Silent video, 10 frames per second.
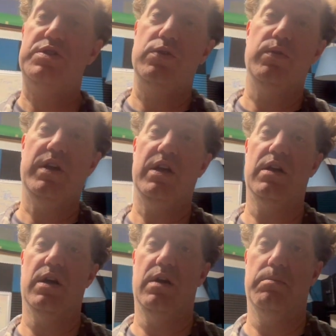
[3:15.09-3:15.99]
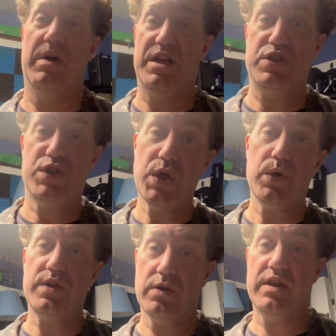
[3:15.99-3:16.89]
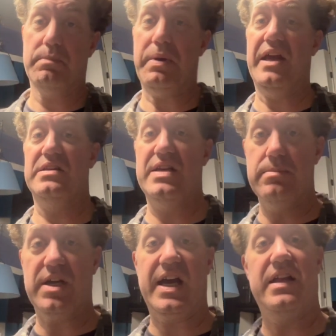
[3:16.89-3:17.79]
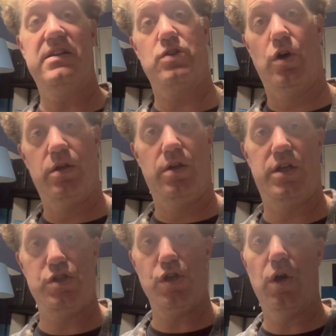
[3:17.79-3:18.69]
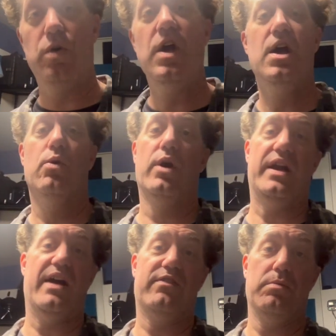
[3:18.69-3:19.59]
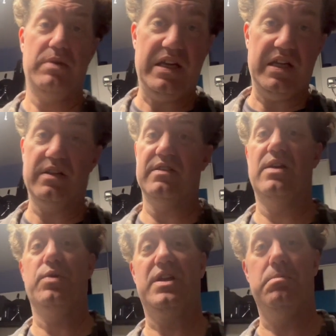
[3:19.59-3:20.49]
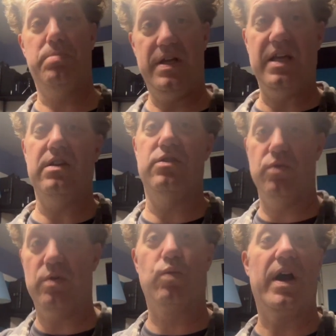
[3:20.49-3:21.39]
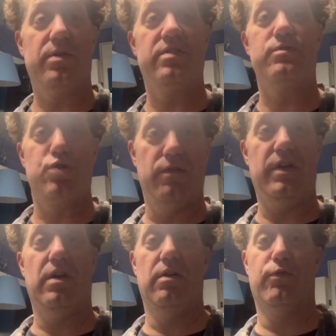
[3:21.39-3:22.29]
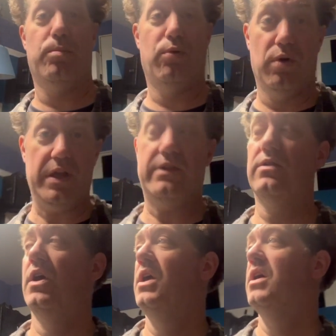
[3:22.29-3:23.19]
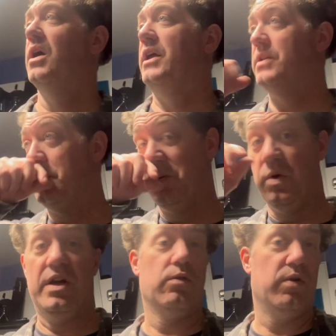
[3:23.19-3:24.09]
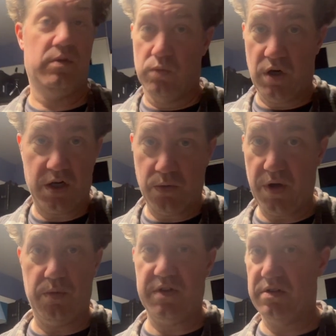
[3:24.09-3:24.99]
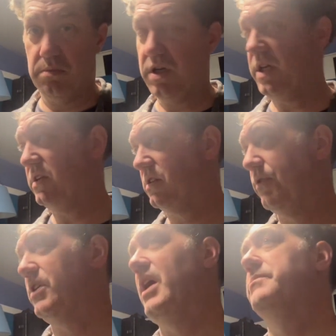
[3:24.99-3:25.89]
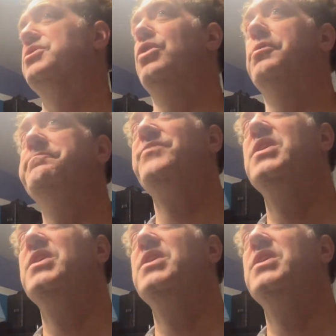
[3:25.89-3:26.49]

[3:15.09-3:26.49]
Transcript: doing uh, my show during the pandemic, I had this online show where I'd have comedians and they would compete doing rounds of trivia for points and then the winner would walk away with some money, stuff like that. So